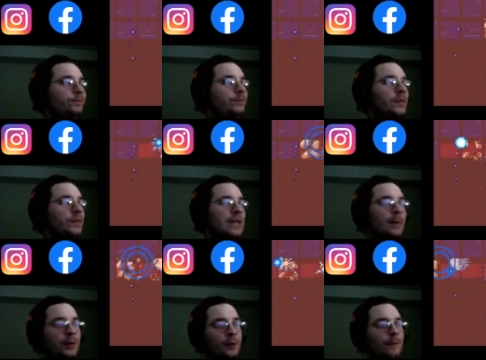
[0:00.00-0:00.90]
it's not a
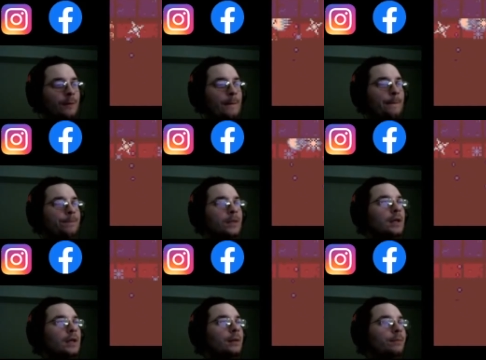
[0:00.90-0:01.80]
big deal.
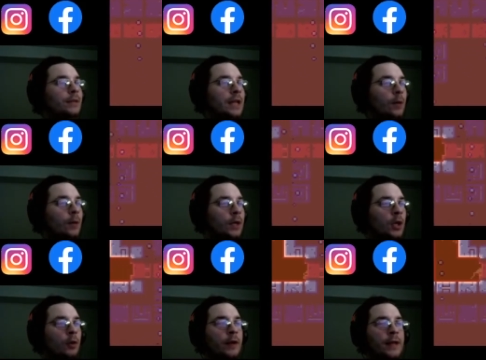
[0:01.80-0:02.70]
But now we can
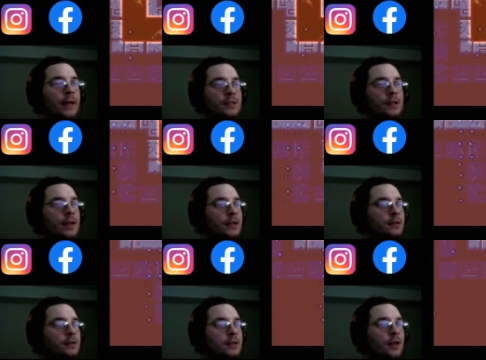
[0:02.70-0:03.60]
go on acid, and
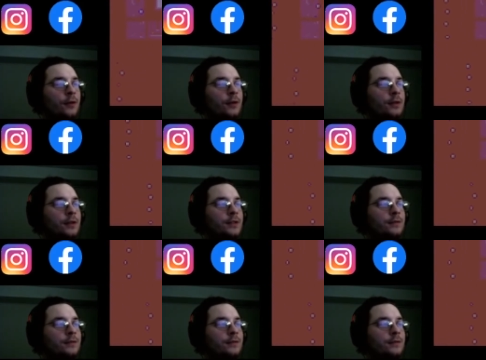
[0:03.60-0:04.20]
acid does not hurt us.